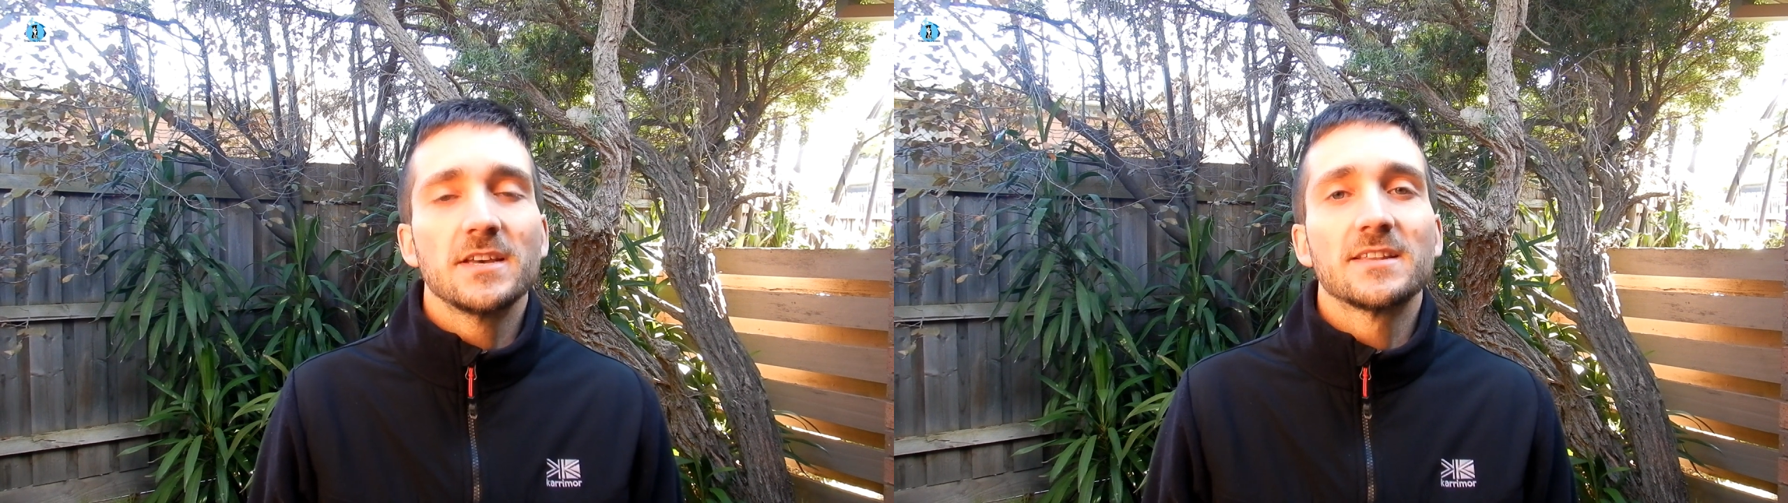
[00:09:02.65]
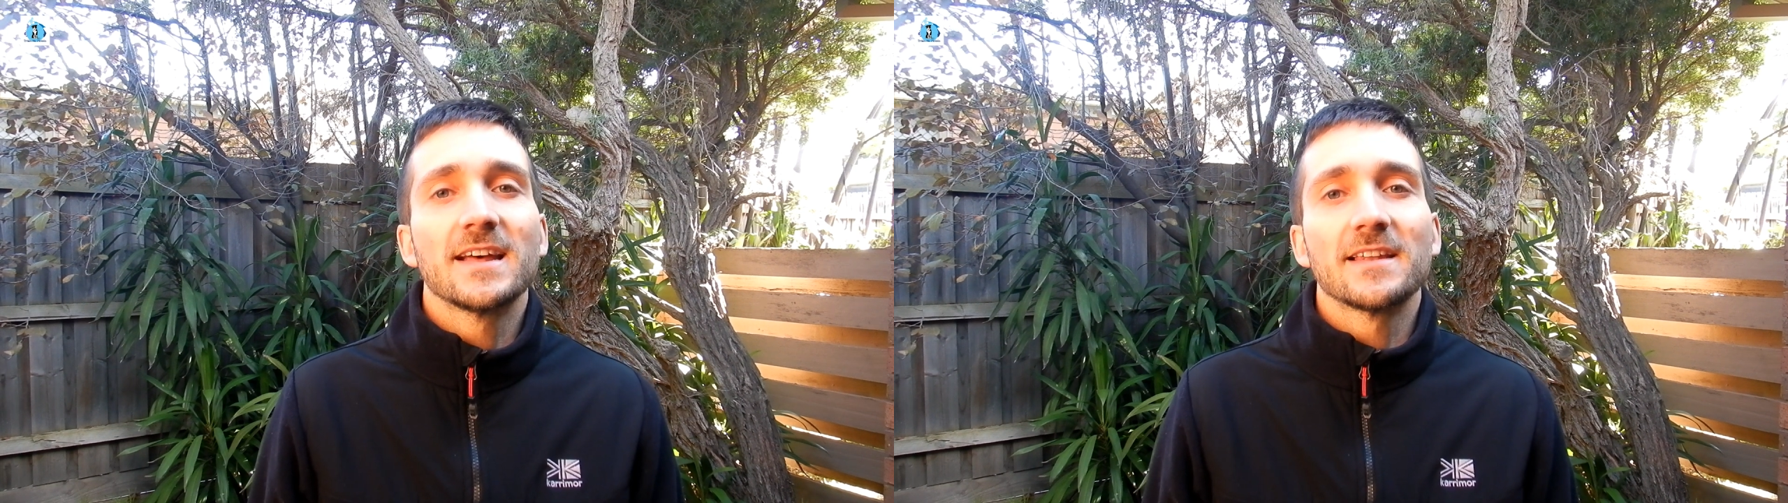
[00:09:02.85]

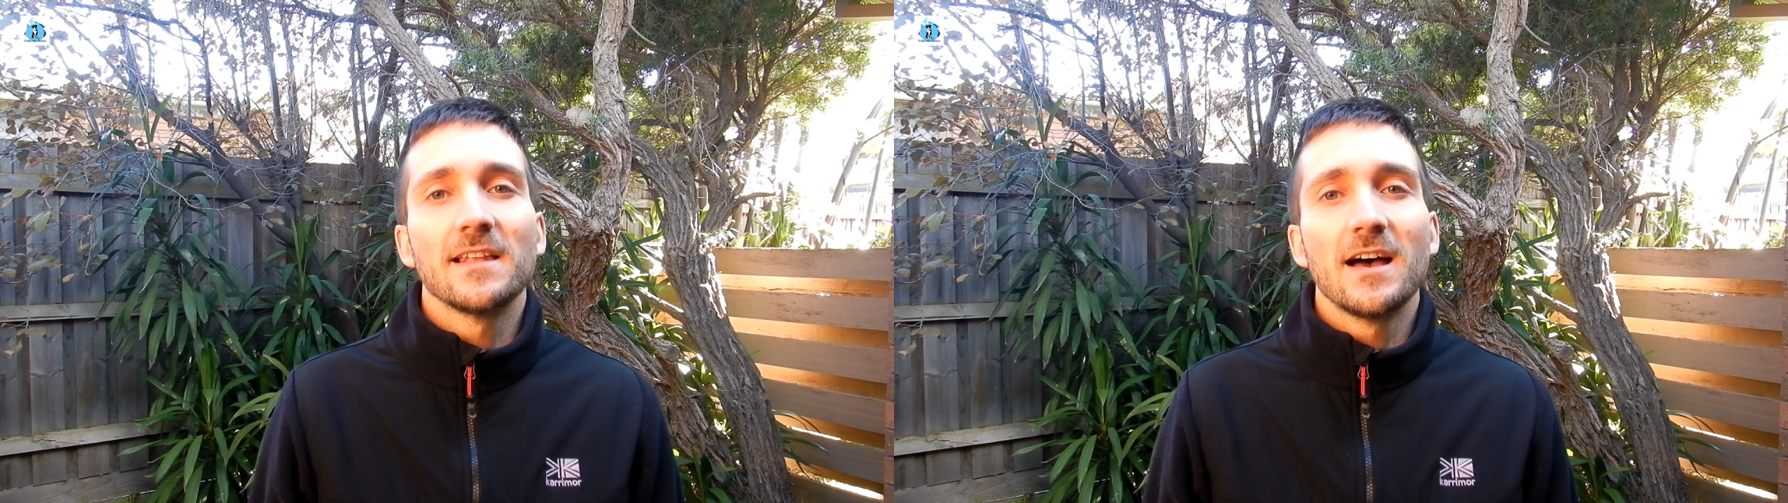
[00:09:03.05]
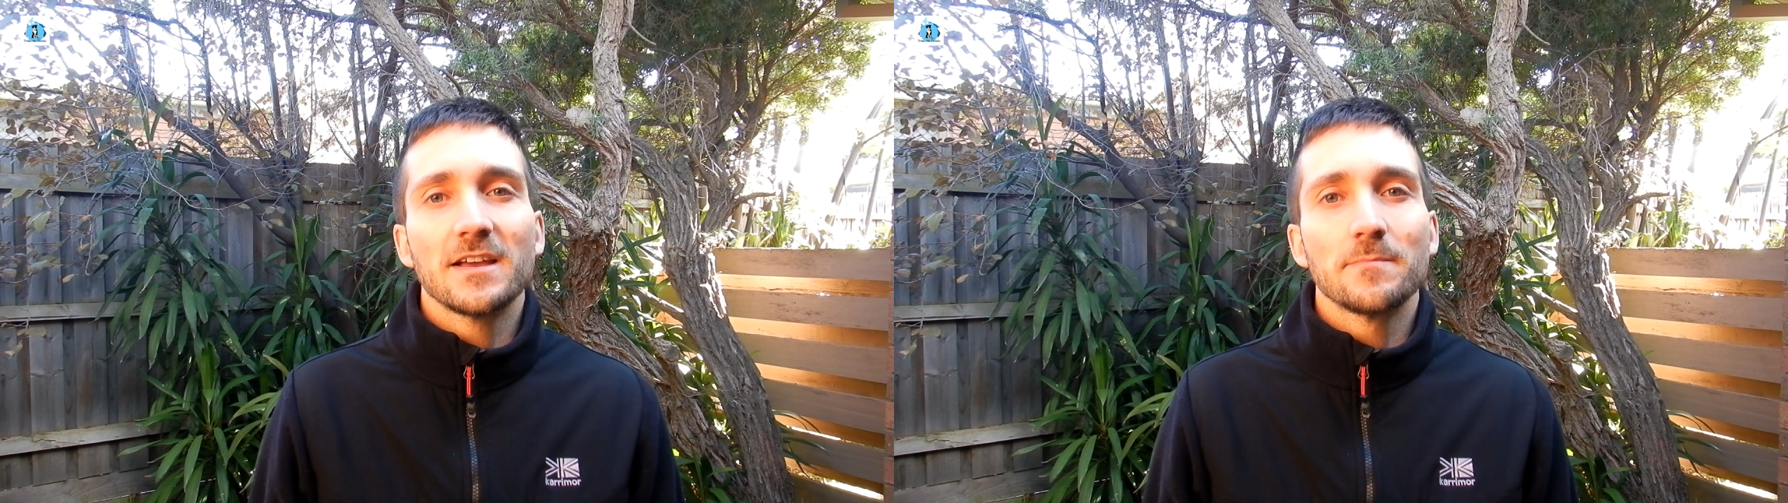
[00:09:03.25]
hit that
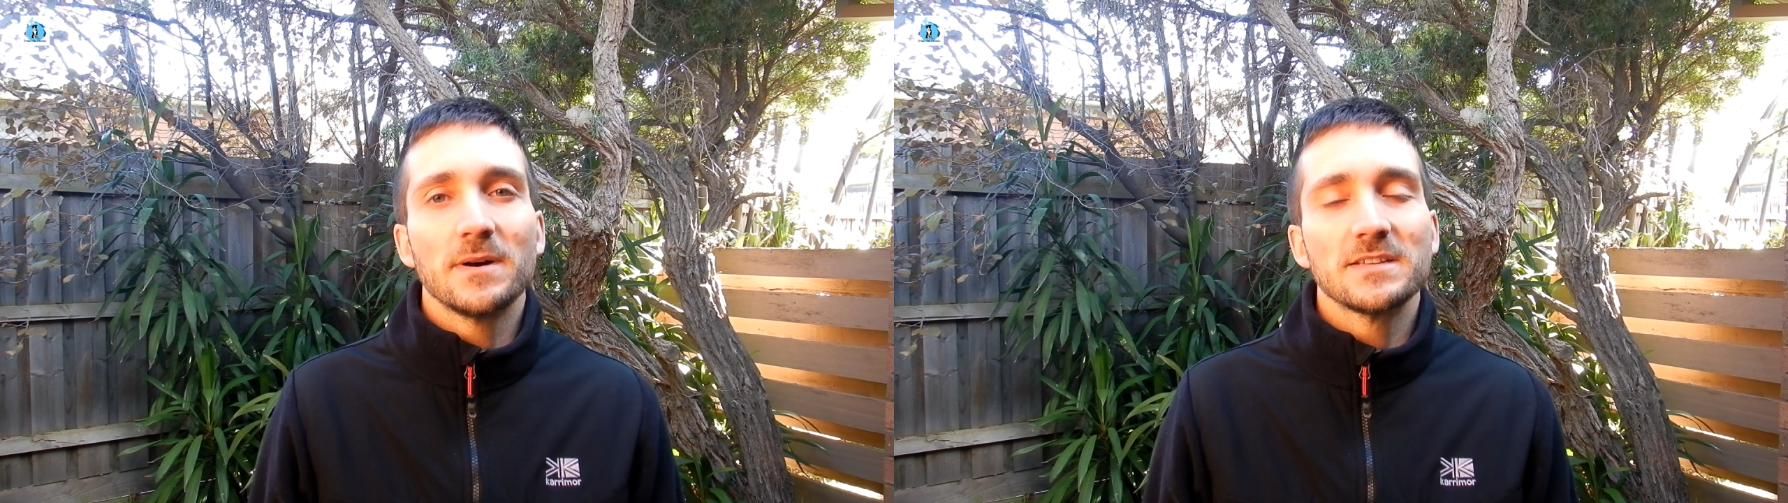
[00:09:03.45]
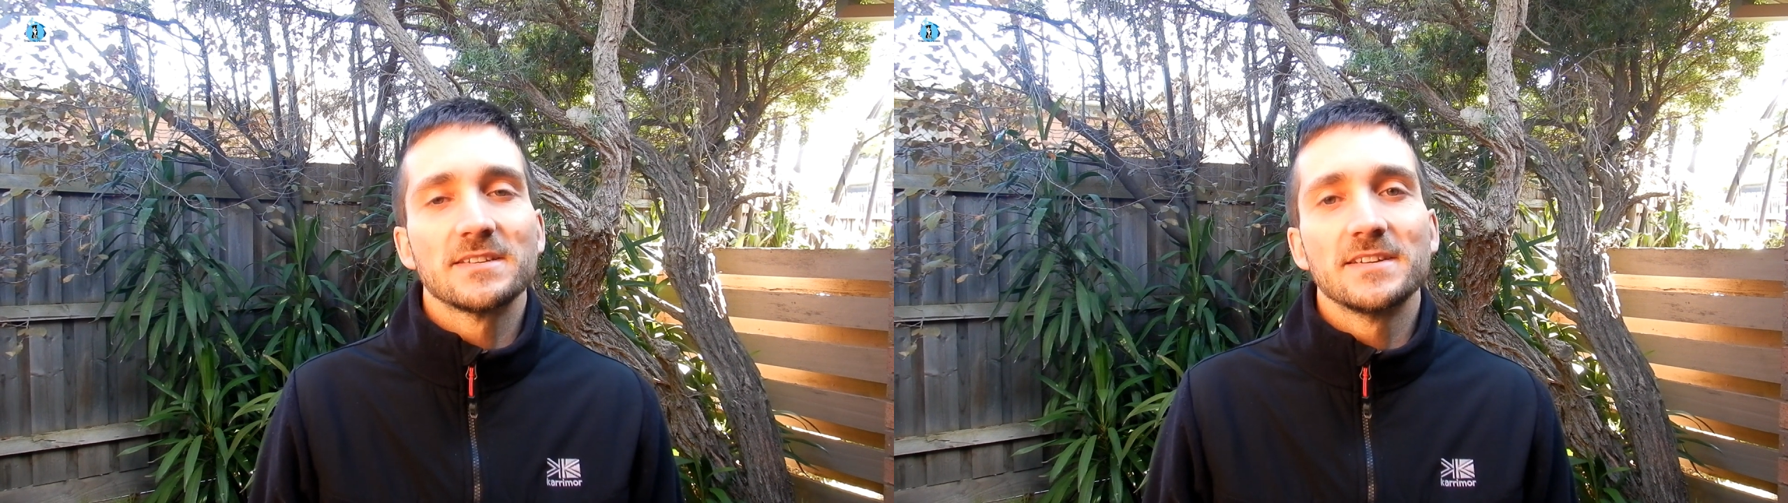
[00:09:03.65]
like
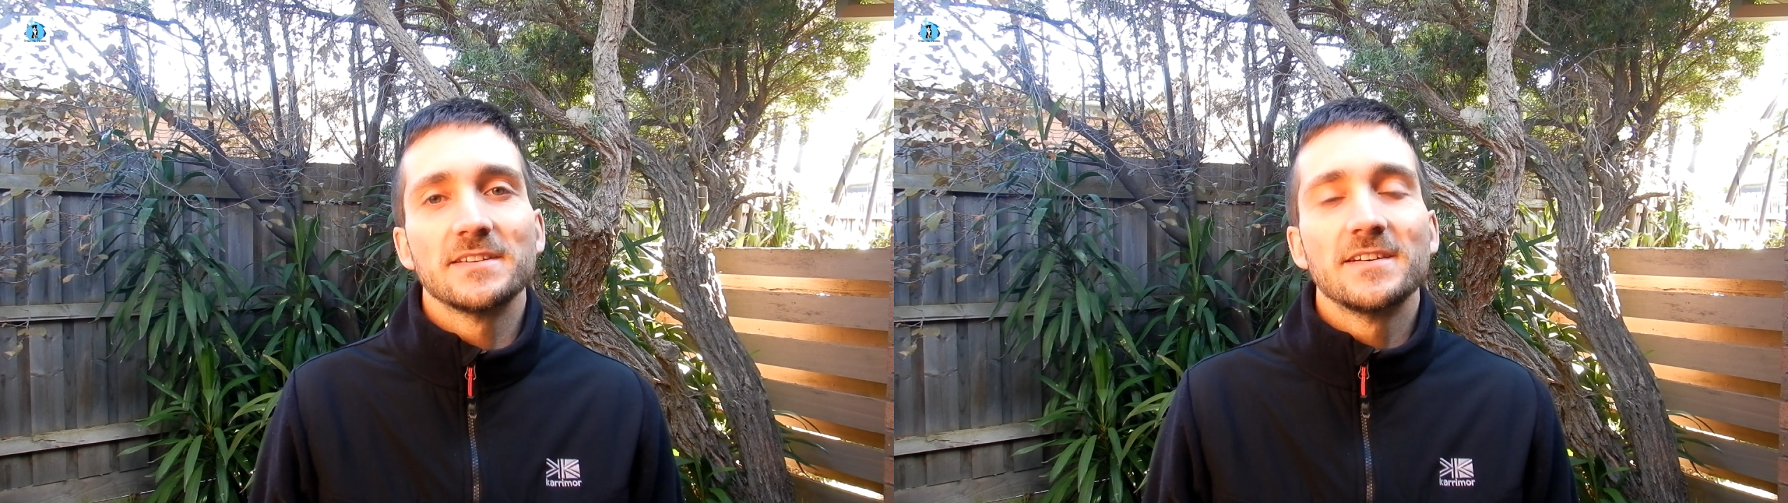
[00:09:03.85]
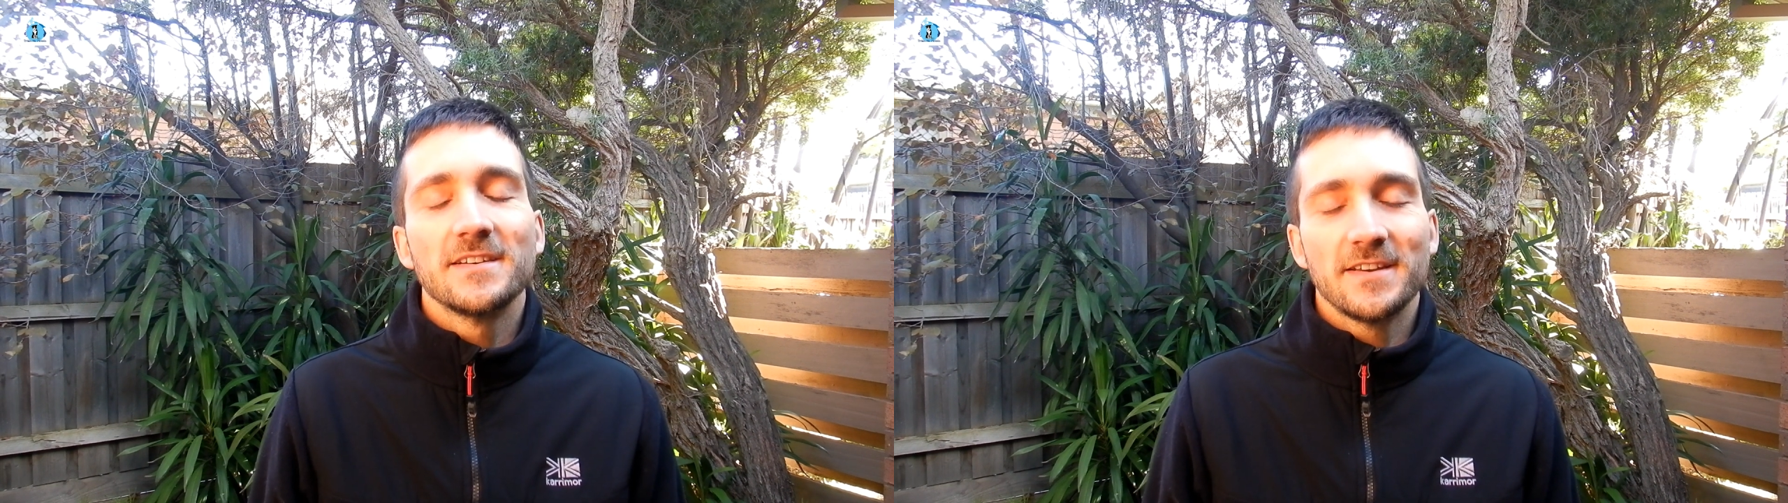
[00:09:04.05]
button